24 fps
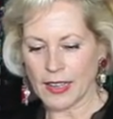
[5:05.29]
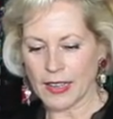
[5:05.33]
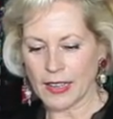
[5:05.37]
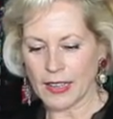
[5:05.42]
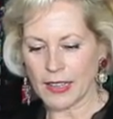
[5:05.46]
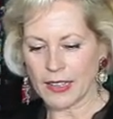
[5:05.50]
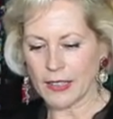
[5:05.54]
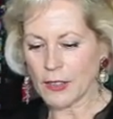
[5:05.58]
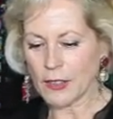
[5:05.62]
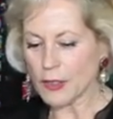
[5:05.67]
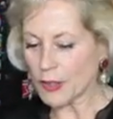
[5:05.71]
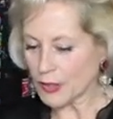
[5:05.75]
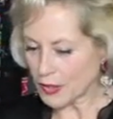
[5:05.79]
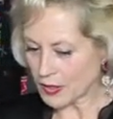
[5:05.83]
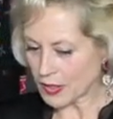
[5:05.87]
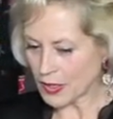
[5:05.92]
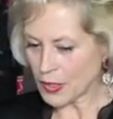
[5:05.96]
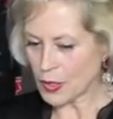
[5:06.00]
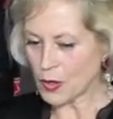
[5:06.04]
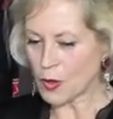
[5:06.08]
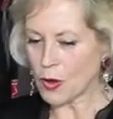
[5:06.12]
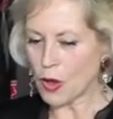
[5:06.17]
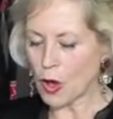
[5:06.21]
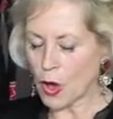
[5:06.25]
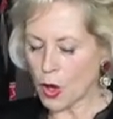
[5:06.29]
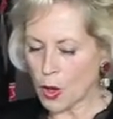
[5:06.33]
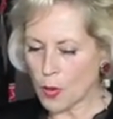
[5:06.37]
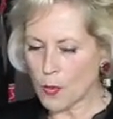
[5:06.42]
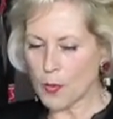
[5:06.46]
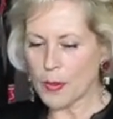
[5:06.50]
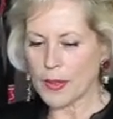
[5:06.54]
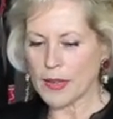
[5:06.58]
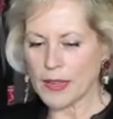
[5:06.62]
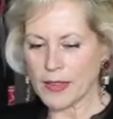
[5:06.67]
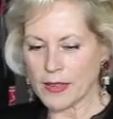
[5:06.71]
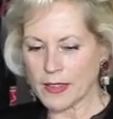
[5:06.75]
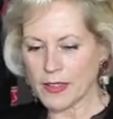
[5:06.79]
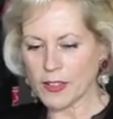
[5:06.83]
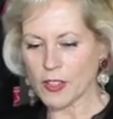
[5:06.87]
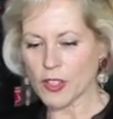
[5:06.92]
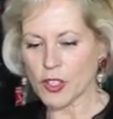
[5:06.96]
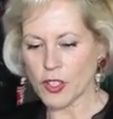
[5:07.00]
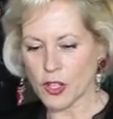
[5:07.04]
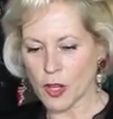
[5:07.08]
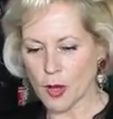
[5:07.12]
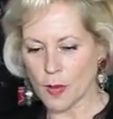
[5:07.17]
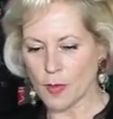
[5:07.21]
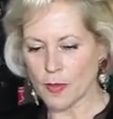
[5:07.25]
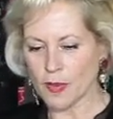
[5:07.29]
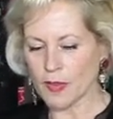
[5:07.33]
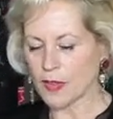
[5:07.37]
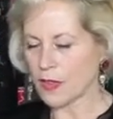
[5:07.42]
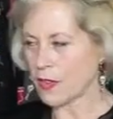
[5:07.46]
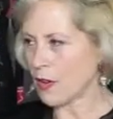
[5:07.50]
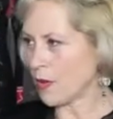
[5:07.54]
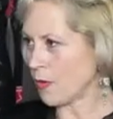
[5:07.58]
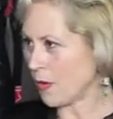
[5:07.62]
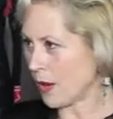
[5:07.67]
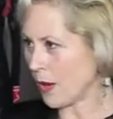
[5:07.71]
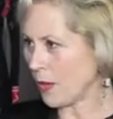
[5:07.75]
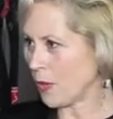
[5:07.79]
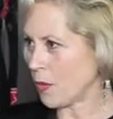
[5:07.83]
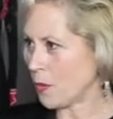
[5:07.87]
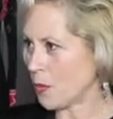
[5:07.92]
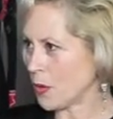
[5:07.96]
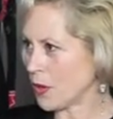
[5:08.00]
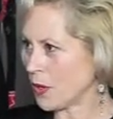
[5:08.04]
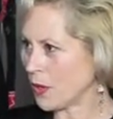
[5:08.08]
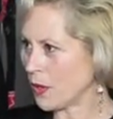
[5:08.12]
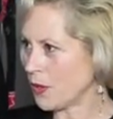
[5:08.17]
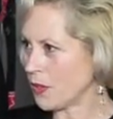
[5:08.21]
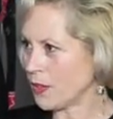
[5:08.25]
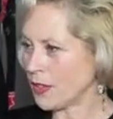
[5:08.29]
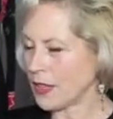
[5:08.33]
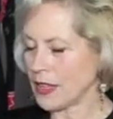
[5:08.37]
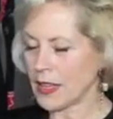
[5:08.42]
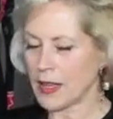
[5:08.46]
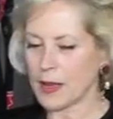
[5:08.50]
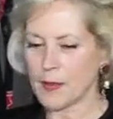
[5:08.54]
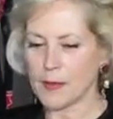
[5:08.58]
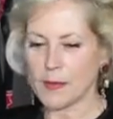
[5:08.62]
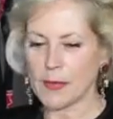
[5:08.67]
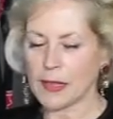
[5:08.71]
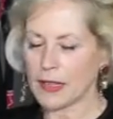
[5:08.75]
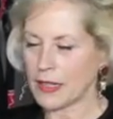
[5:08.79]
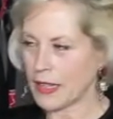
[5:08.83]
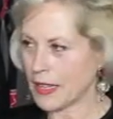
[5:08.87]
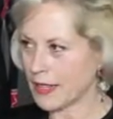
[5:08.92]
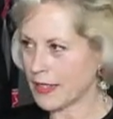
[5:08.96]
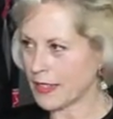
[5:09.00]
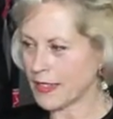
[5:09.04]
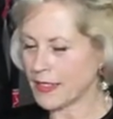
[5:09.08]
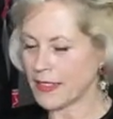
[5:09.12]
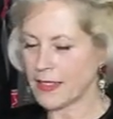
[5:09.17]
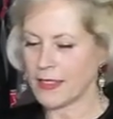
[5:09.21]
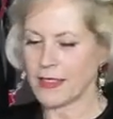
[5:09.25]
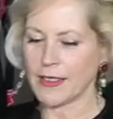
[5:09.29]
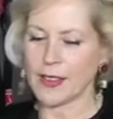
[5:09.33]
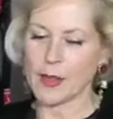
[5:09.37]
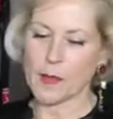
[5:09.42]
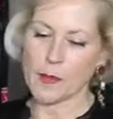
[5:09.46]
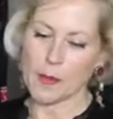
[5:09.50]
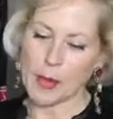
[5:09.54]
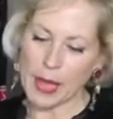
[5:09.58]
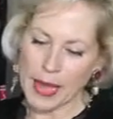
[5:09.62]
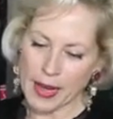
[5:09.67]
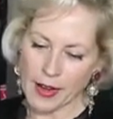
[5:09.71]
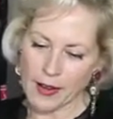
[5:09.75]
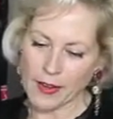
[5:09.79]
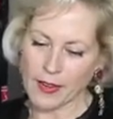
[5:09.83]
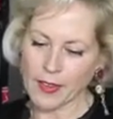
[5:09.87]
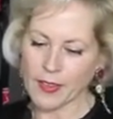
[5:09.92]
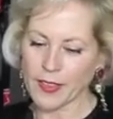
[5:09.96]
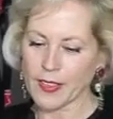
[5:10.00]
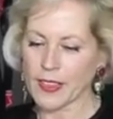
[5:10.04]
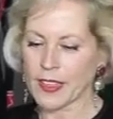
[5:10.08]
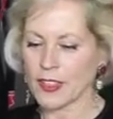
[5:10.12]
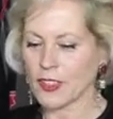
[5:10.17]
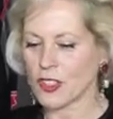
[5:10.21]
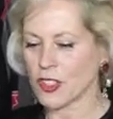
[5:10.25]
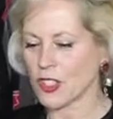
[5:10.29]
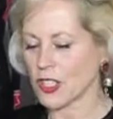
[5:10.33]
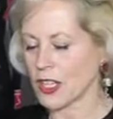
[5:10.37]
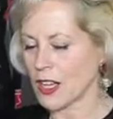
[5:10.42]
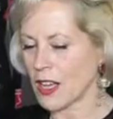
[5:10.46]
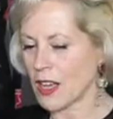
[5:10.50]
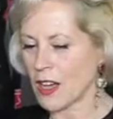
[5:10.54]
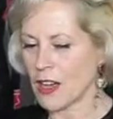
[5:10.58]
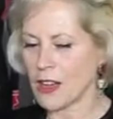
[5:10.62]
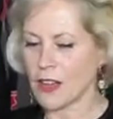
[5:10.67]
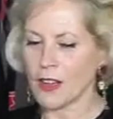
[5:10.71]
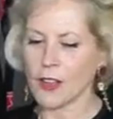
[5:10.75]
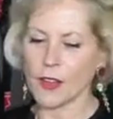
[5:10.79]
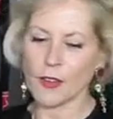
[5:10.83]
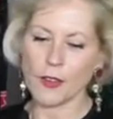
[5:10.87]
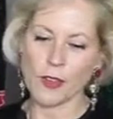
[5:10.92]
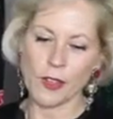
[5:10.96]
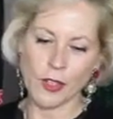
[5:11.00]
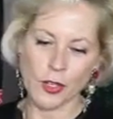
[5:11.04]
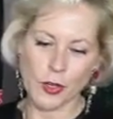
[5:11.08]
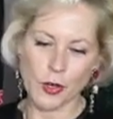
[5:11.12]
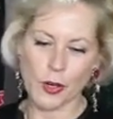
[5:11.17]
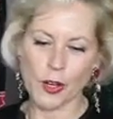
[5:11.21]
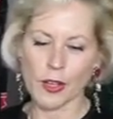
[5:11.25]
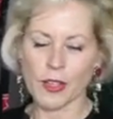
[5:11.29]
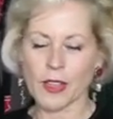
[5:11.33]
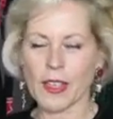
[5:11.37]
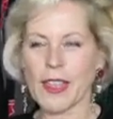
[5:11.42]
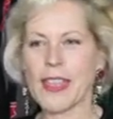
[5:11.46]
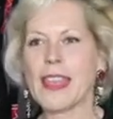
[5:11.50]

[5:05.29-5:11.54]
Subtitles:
Lucille opened shops around the world, London, then Paris, then Chicago, New York.